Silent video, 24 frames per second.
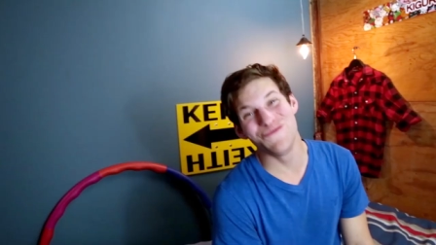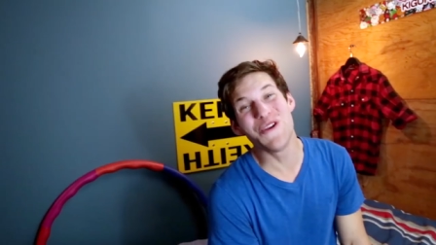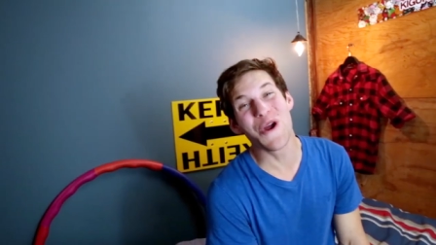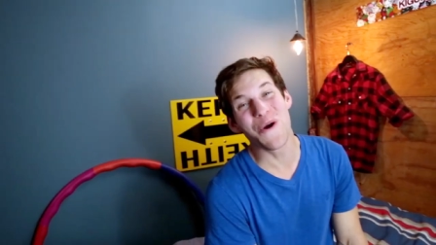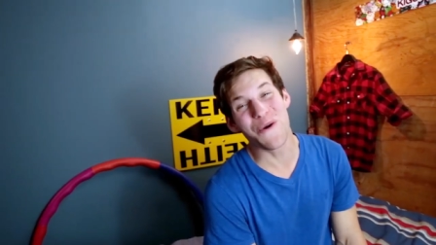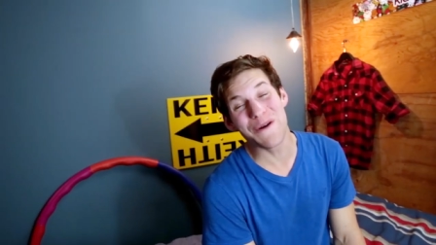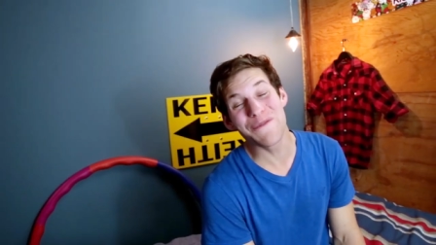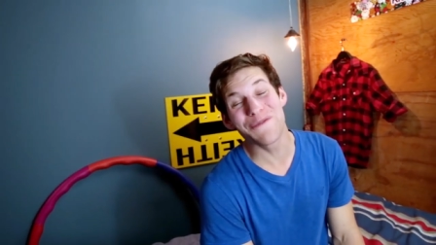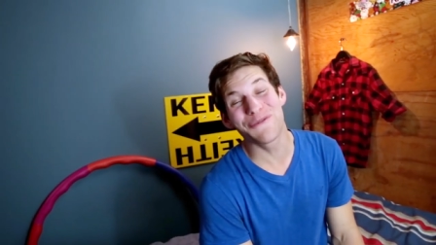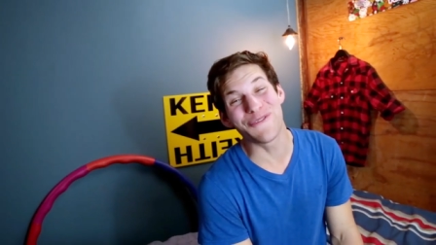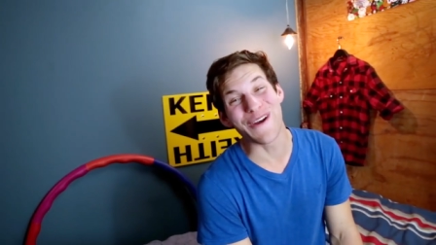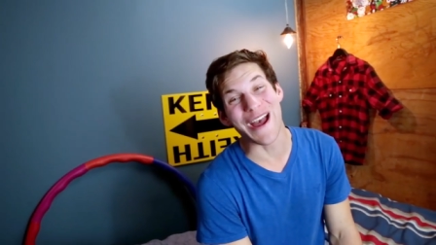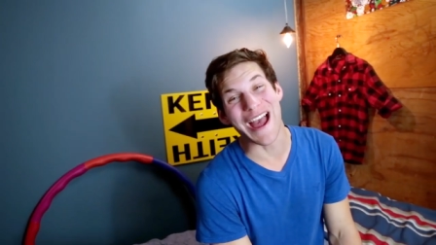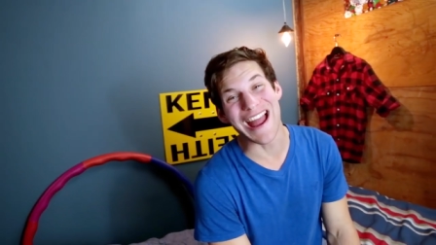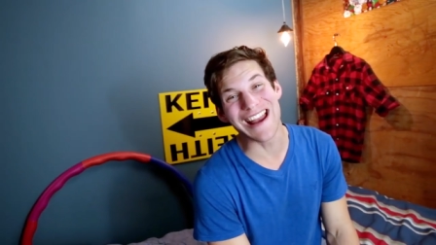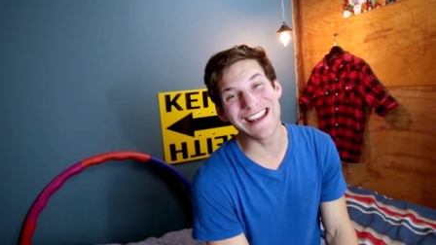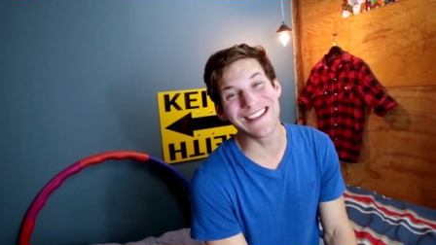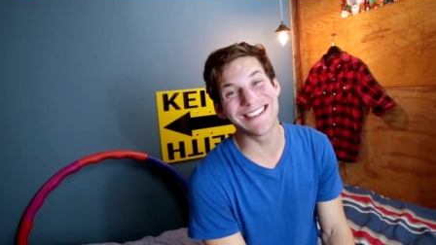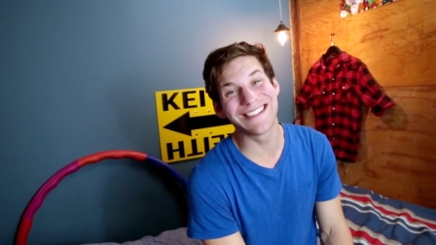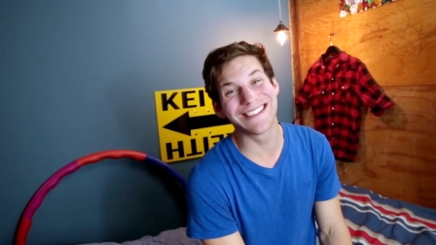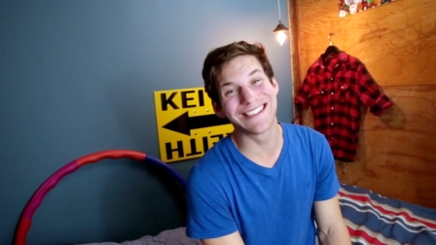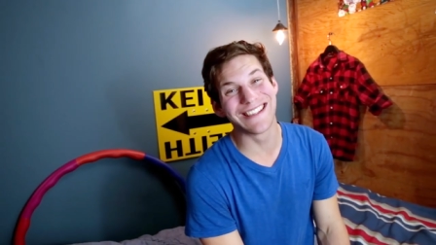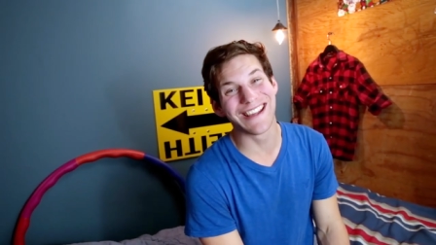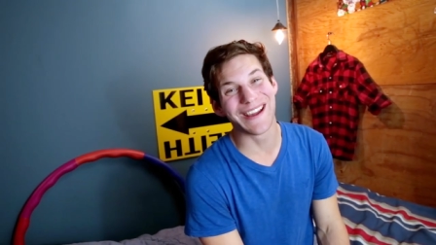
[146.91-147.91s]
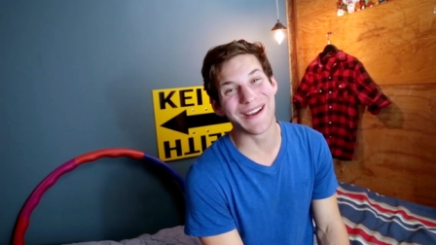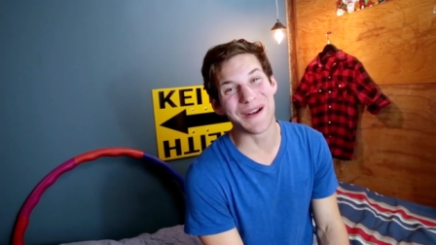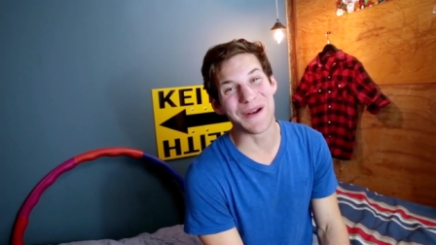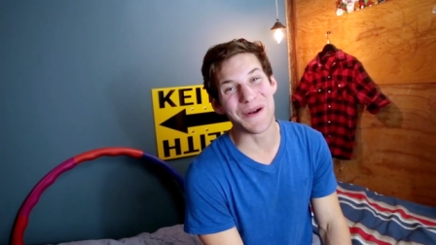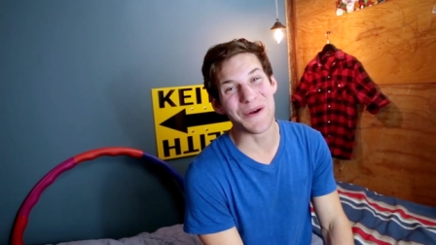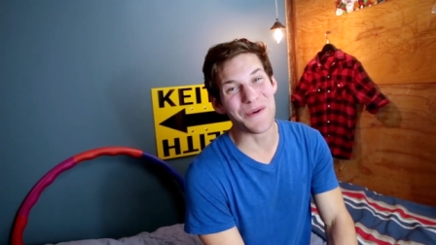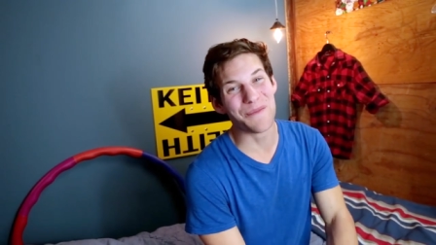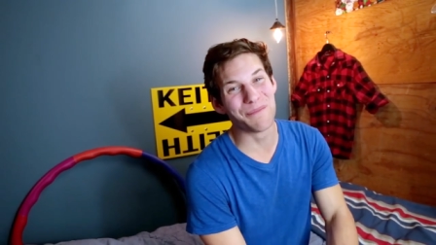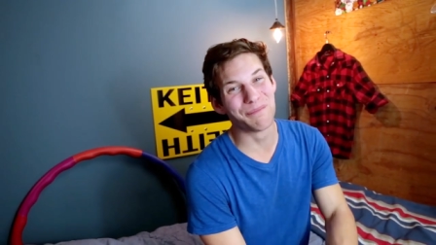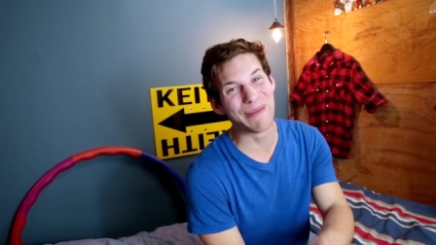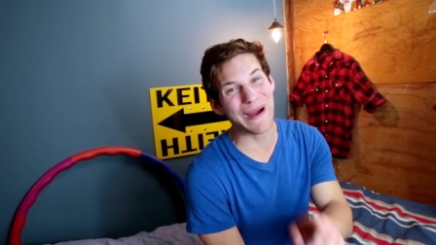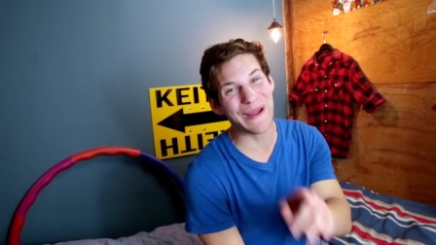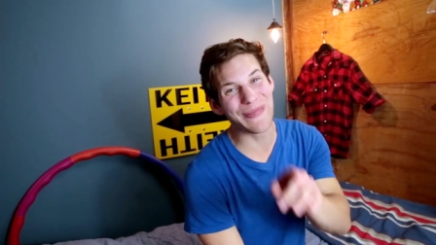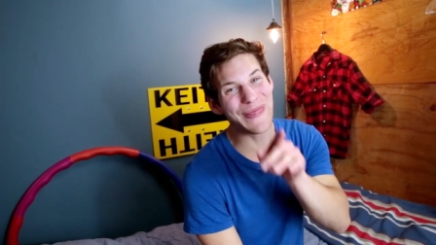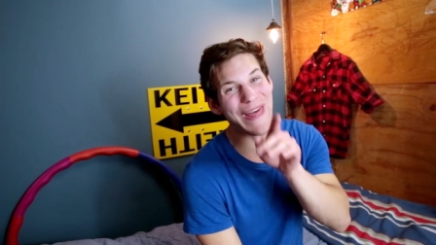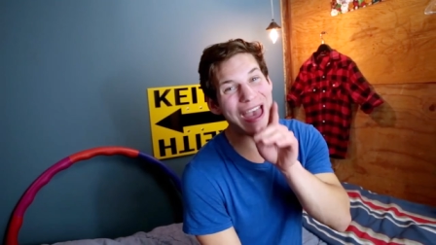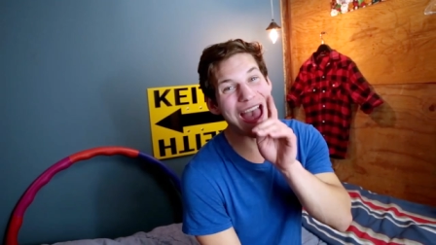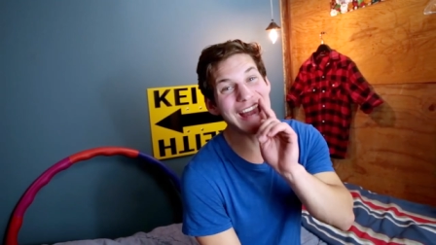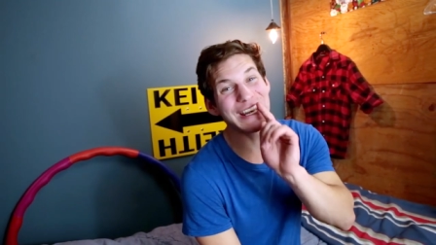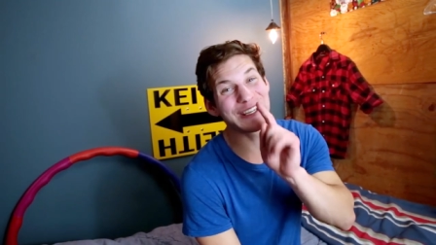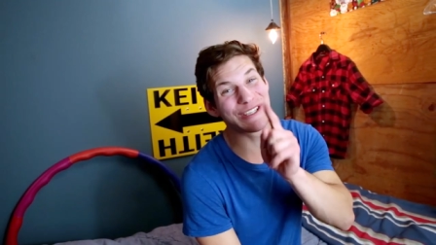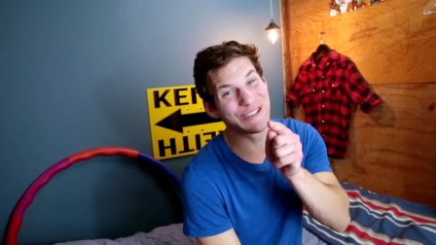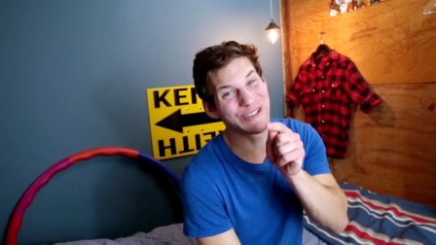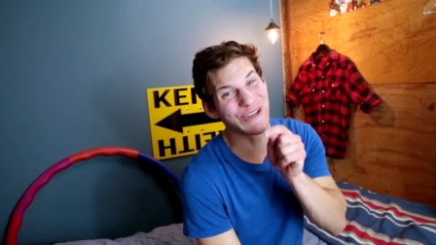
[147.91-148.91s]
No offense, but
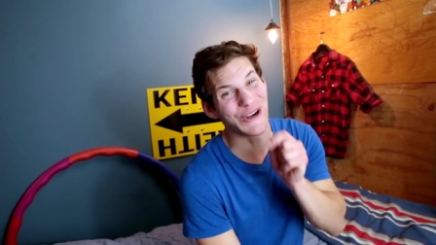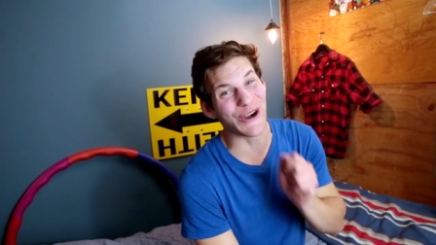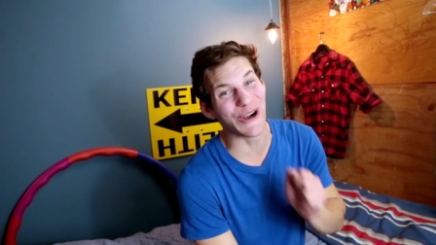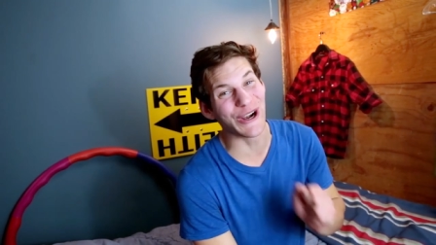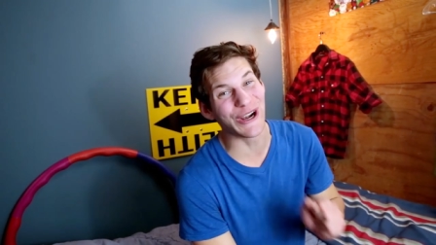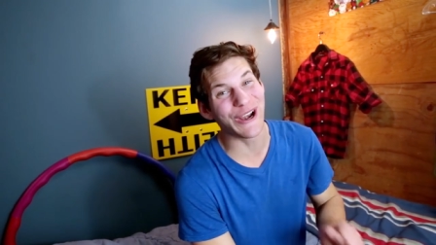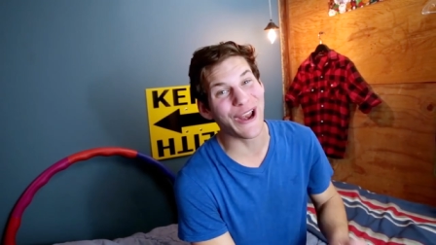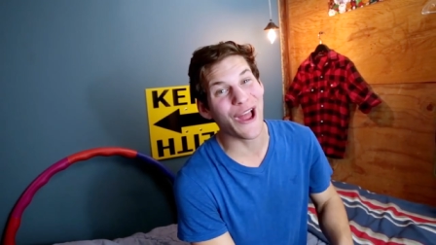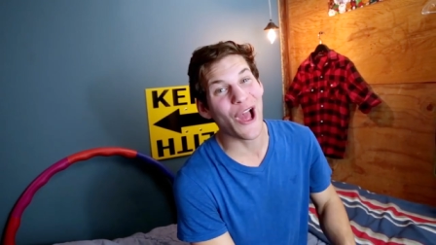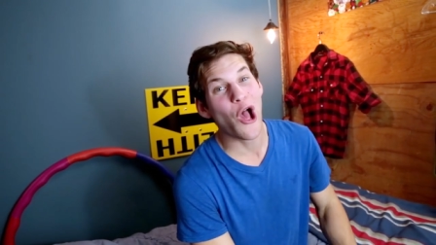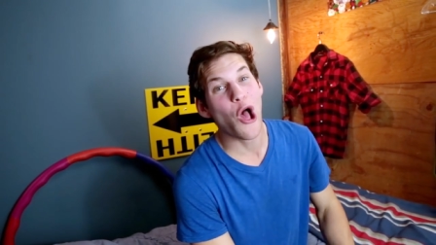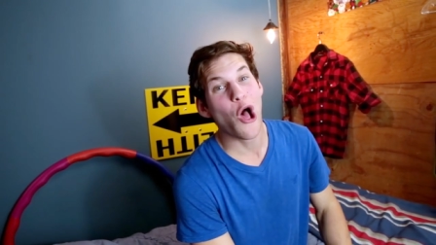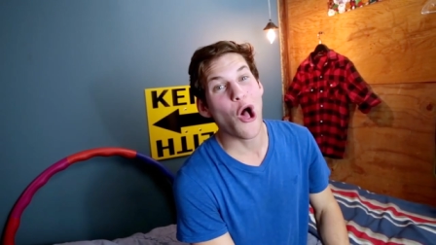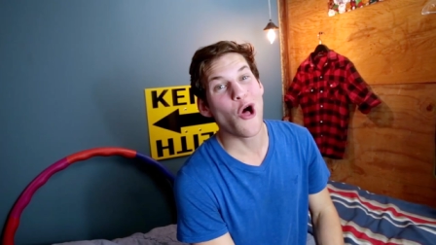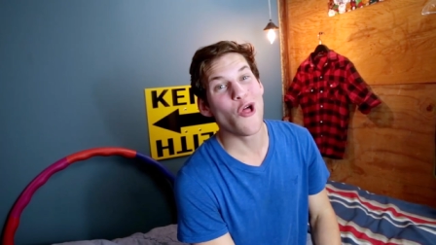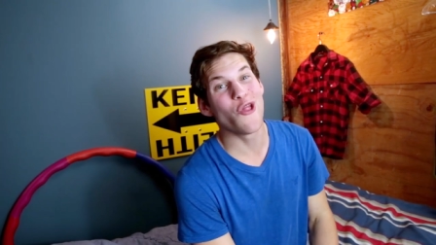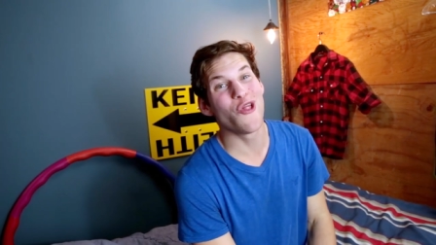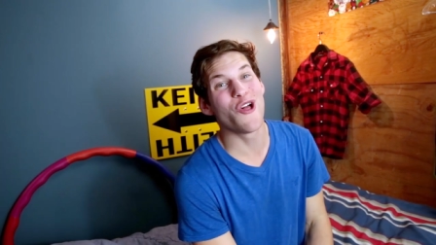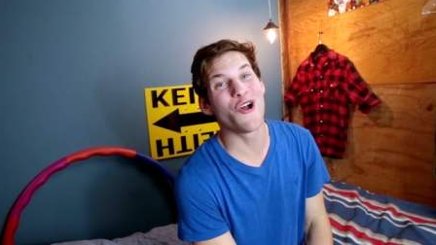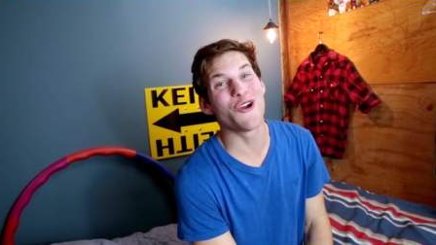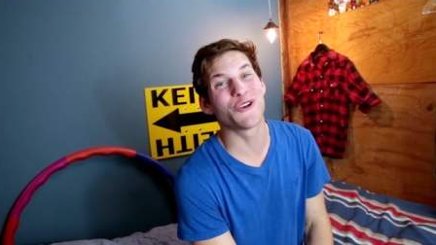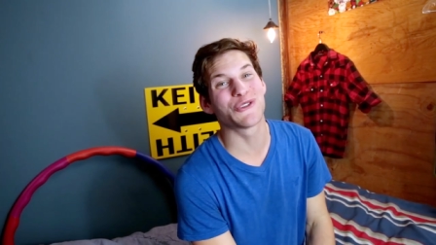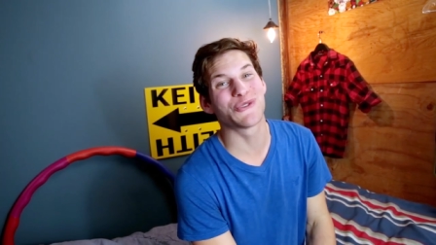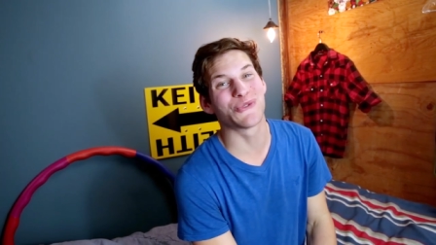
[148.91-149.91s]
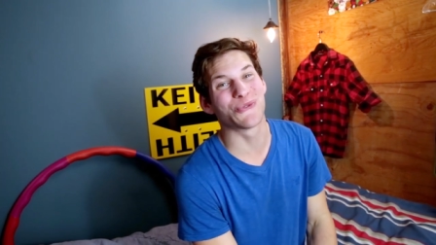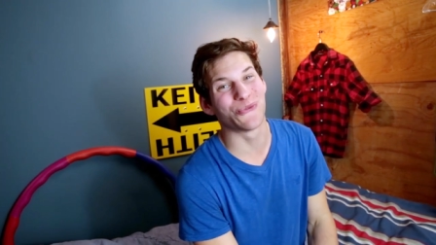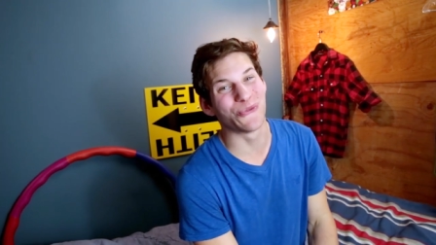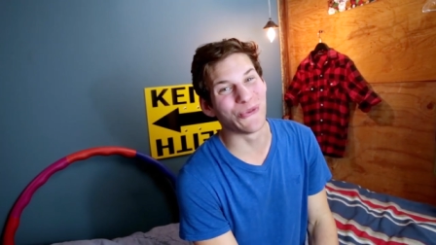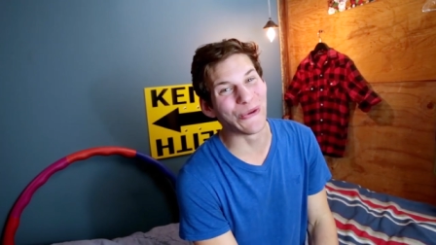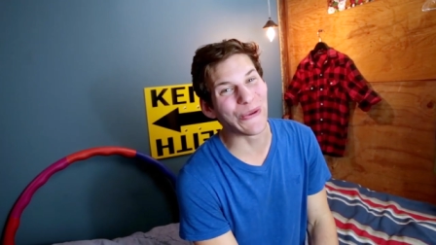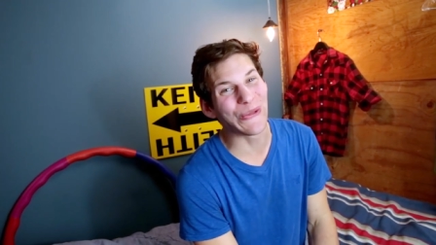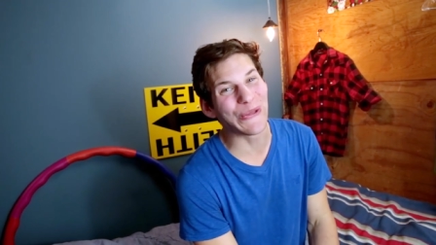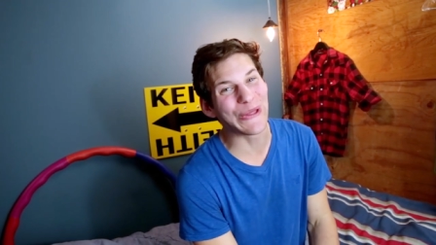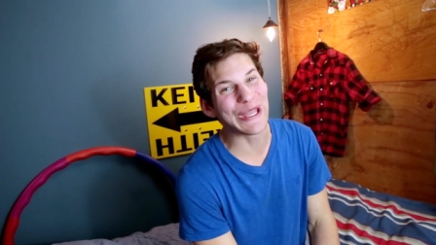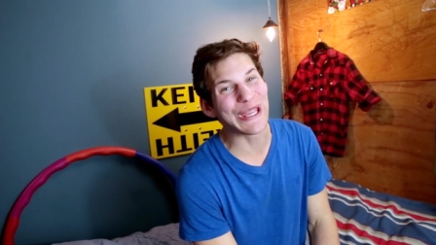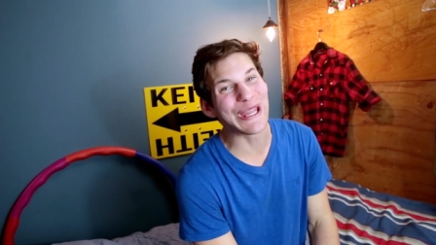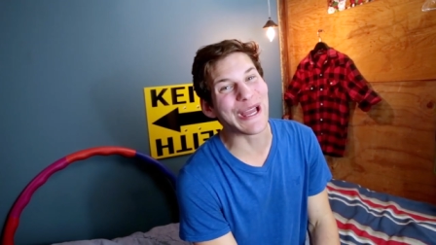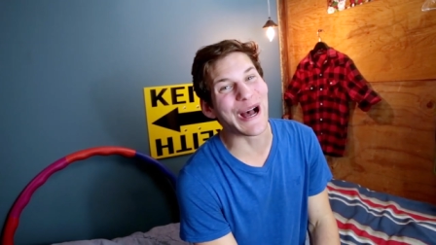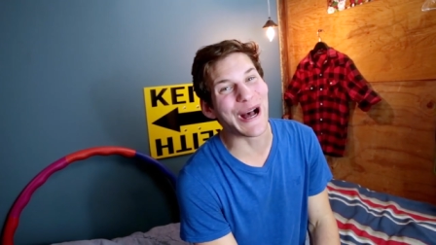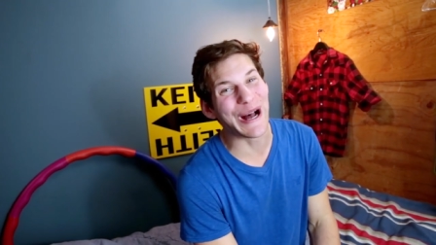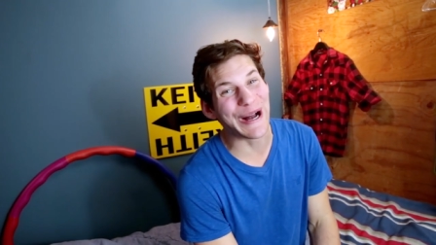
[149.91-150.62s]
that shirt looks really